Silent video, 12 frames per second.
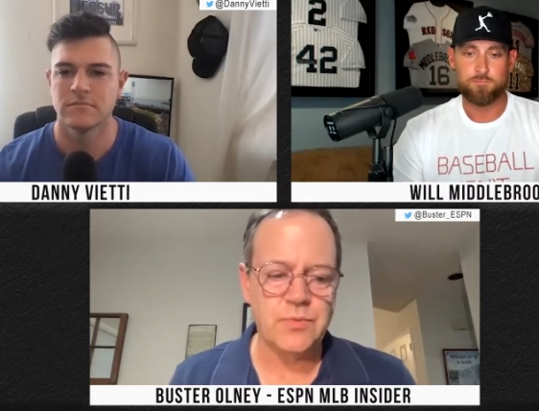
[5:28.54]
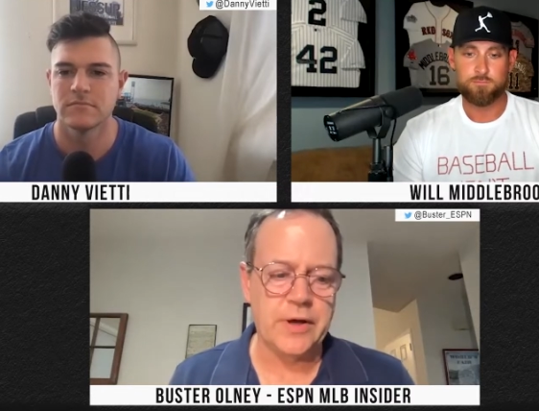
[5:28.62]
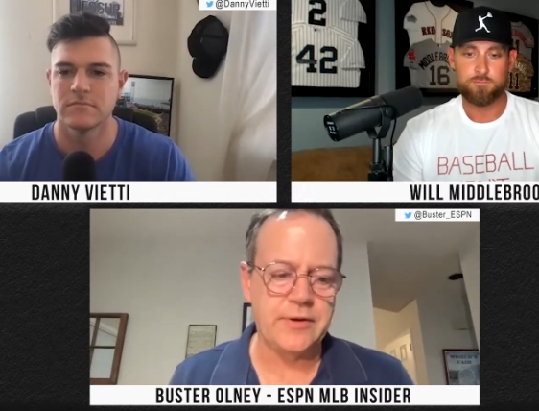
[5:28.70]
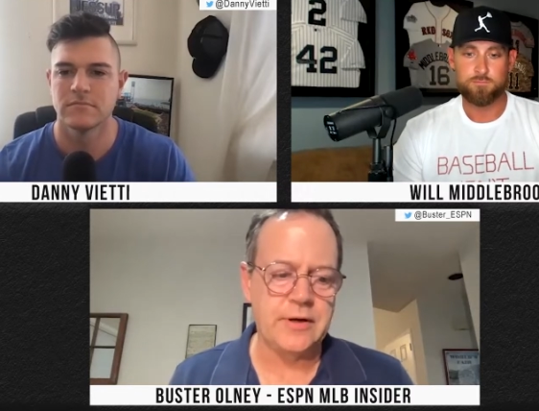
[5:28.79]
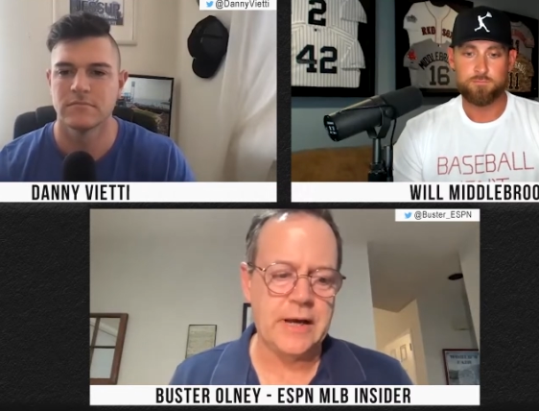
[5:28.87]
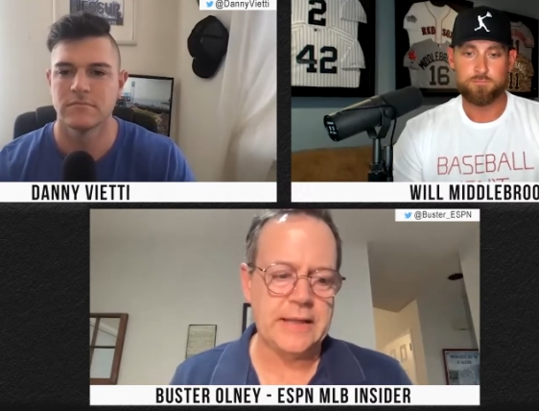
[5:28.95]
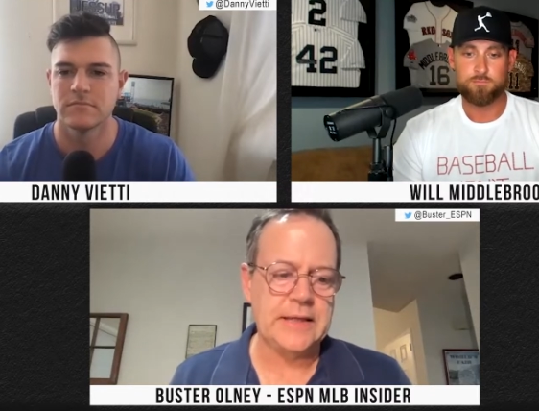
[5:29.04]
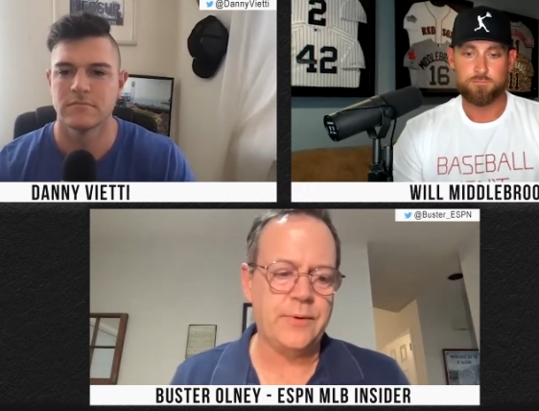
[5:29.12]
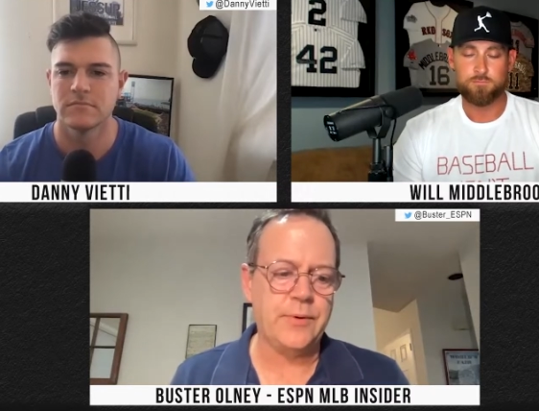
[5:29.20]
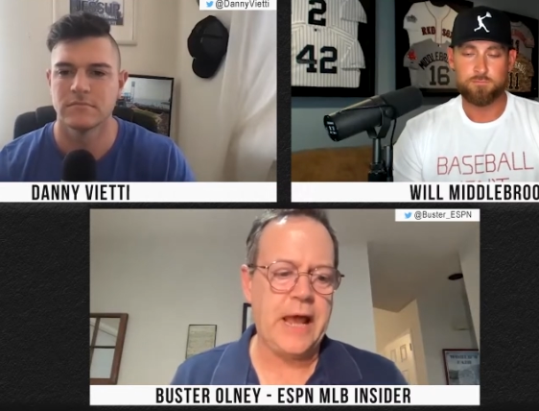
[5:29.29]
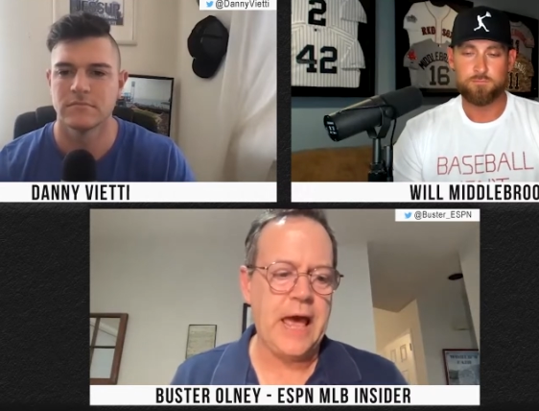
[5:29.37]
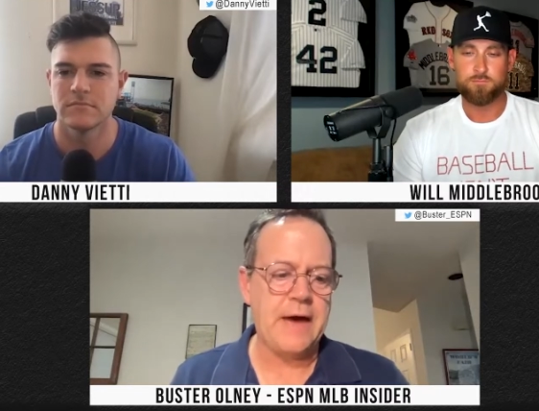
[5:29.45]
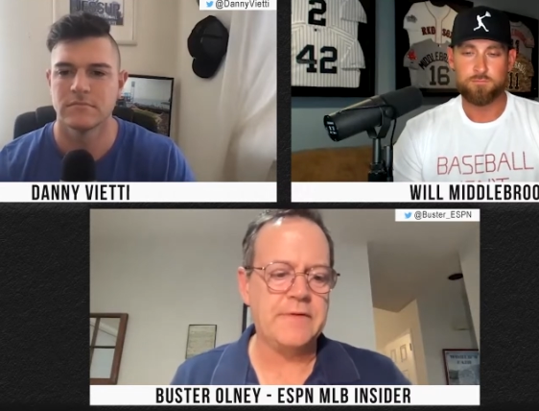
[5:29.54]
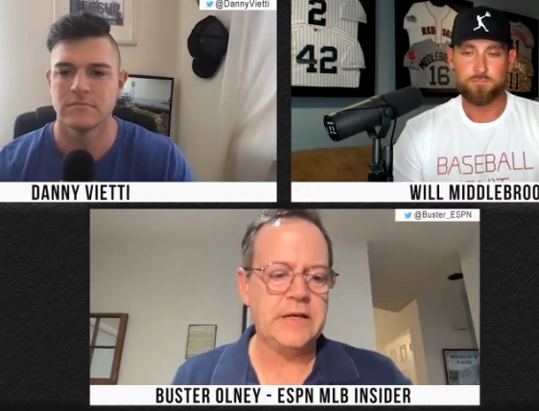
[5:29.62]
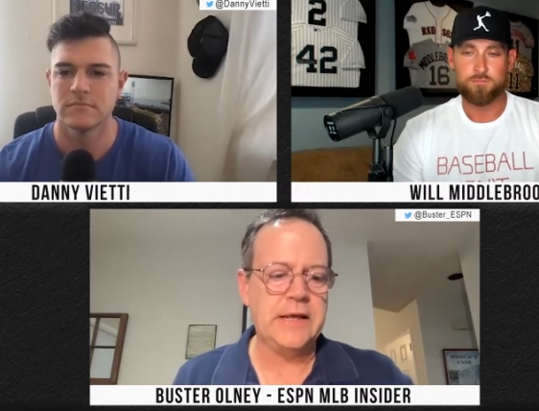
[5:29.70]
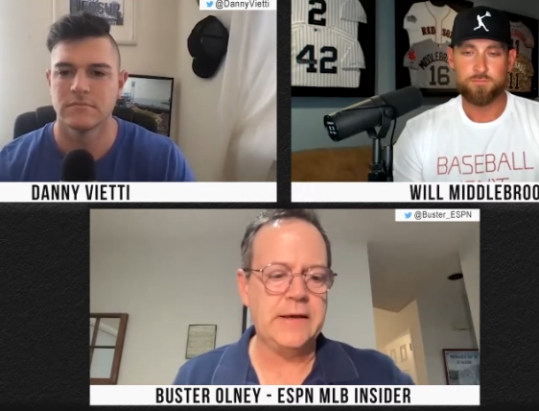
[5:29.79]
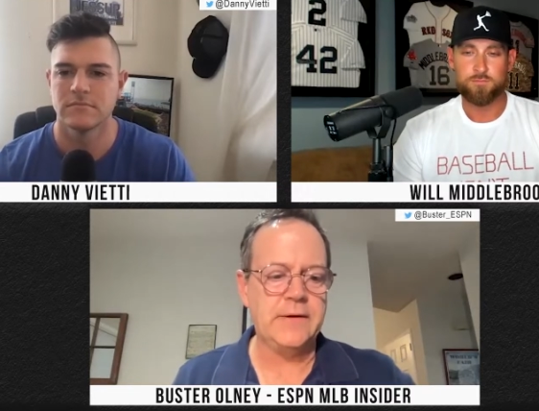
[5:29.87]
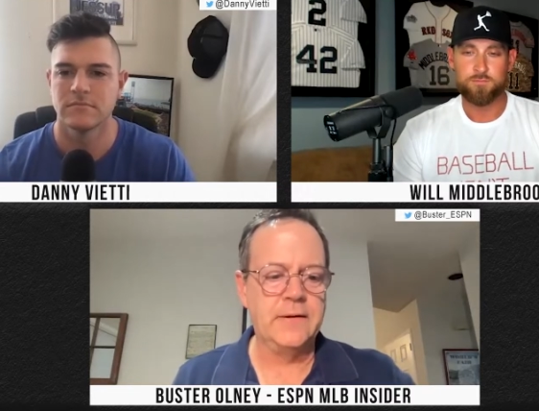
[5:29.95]
Speaker 1: whether or not they would have a
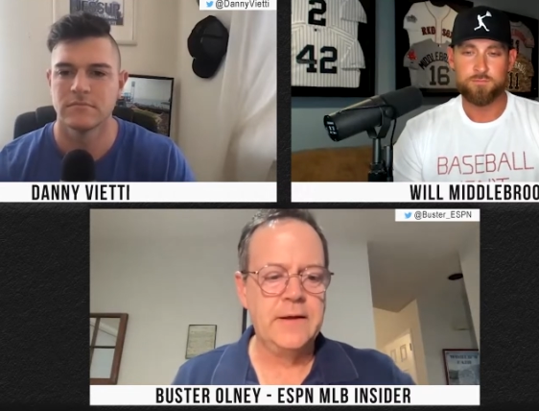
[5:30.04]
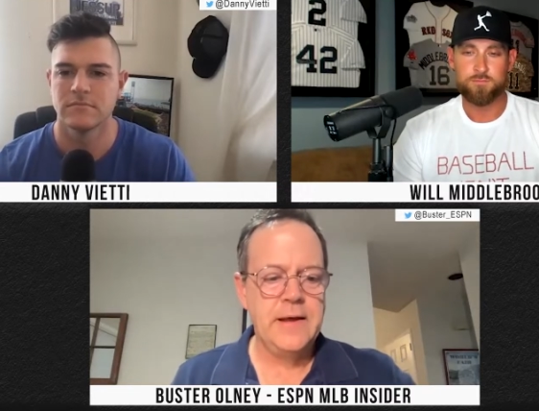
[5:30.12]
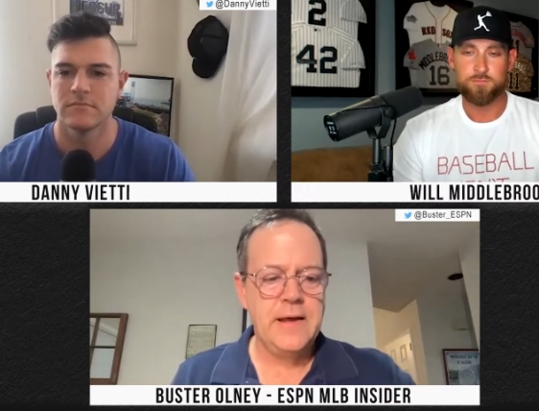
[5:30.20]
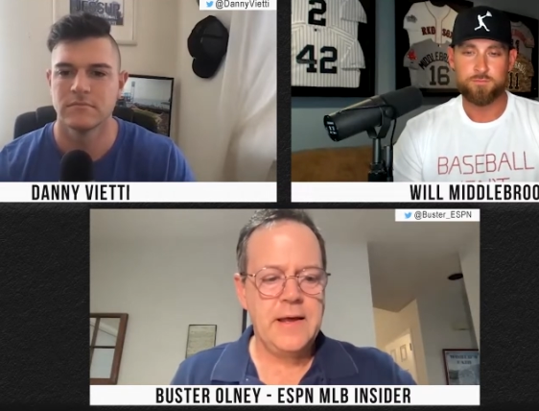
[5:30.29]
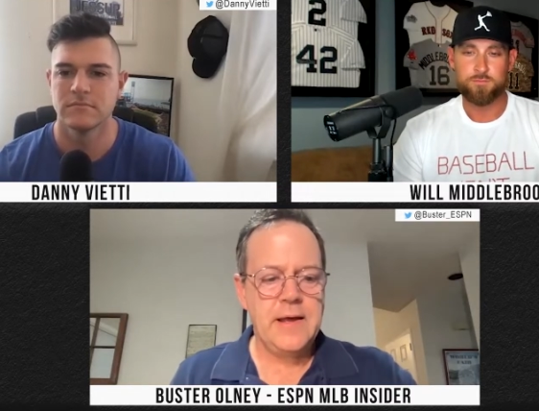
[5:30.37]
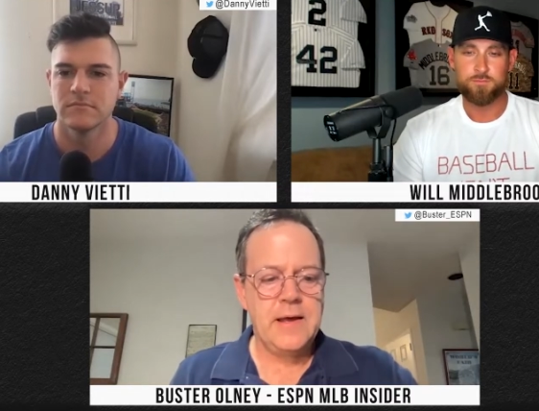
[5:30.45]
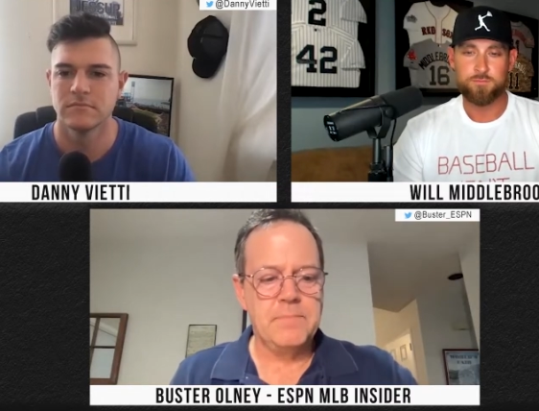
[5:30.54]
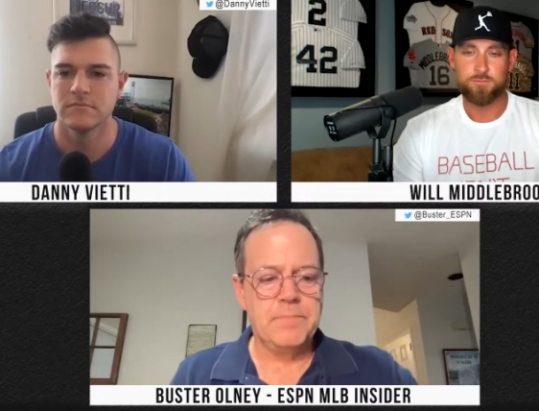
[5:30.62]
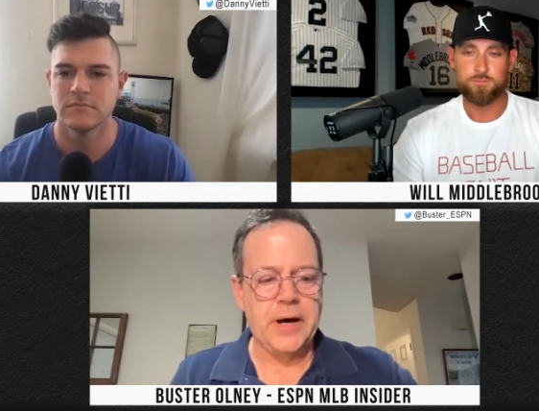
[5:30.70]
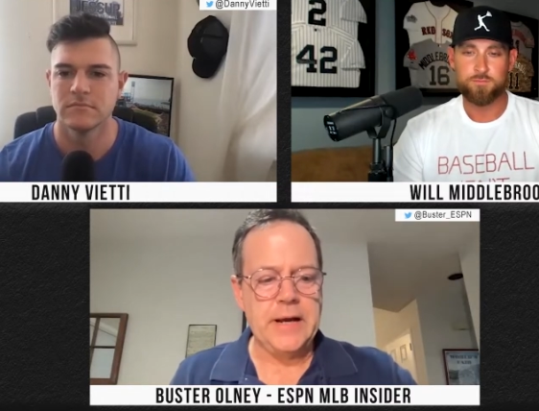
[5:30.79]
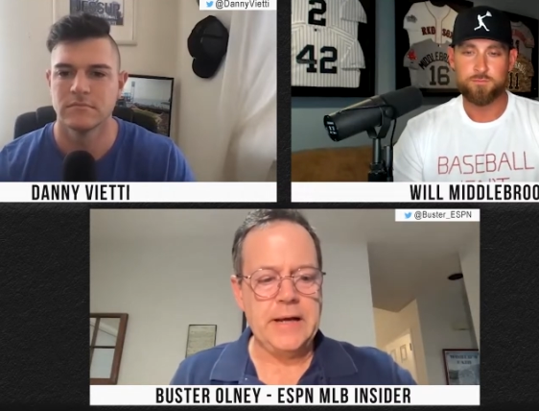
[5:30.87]
deal, but